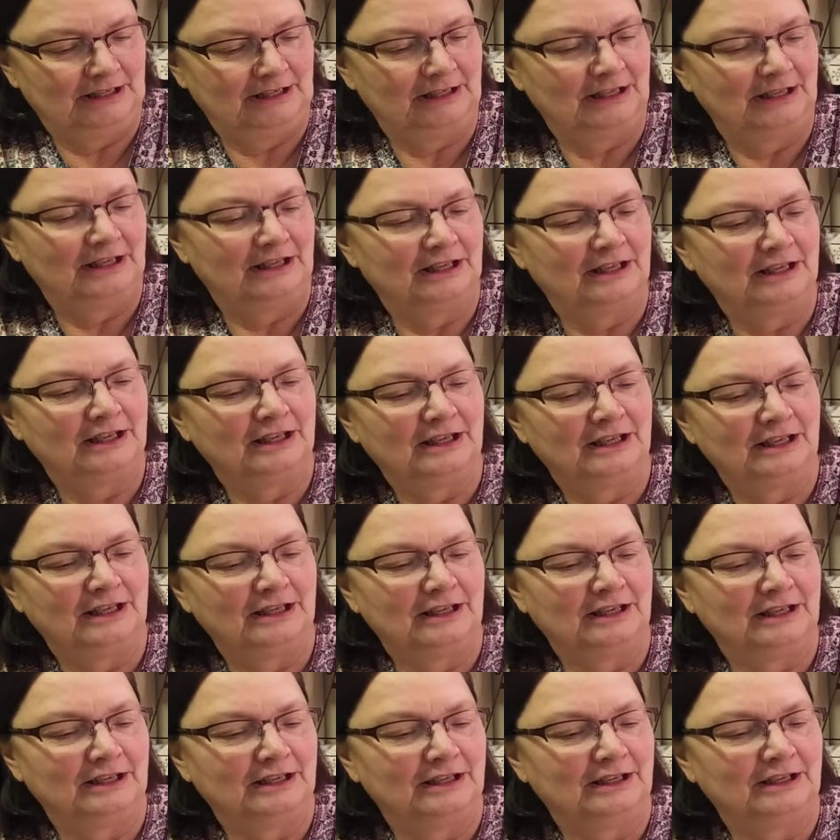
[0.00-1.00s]

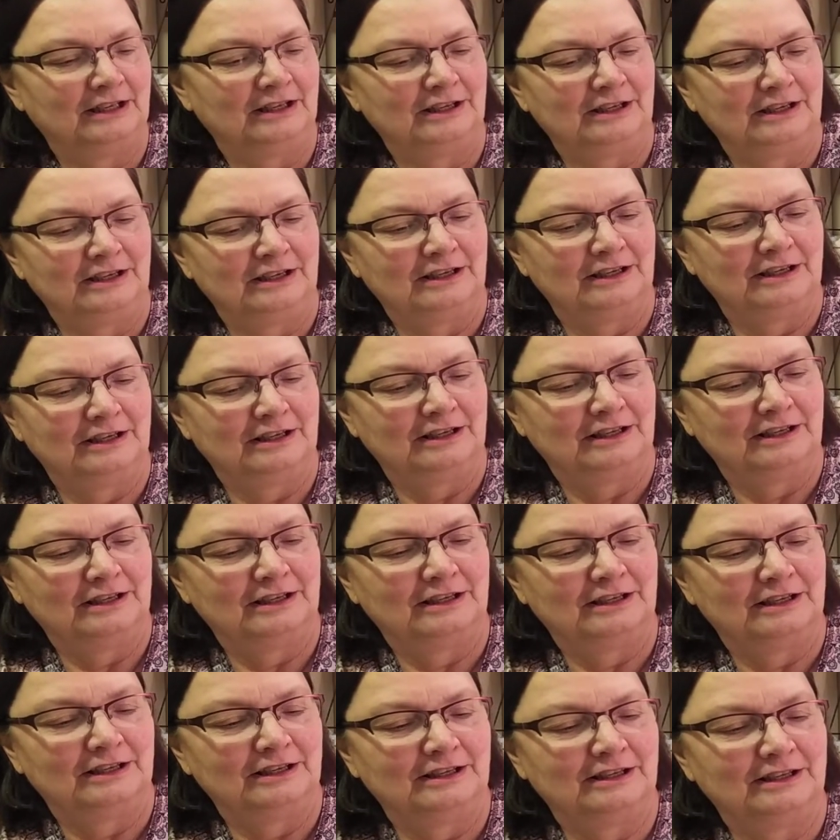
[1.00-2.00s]

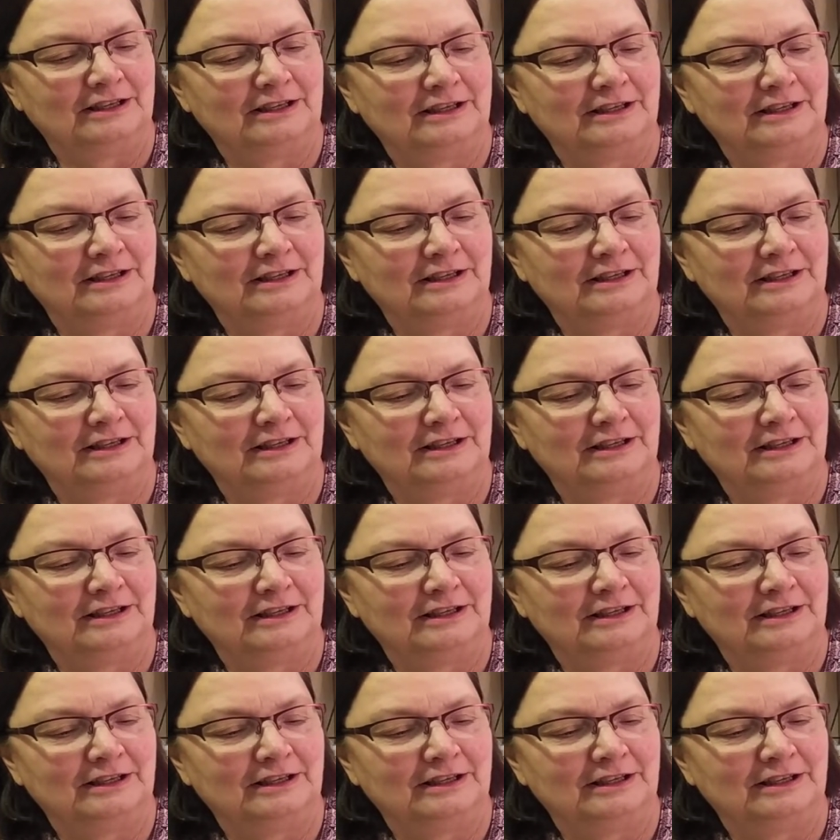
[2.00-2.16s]
Nobody speaks.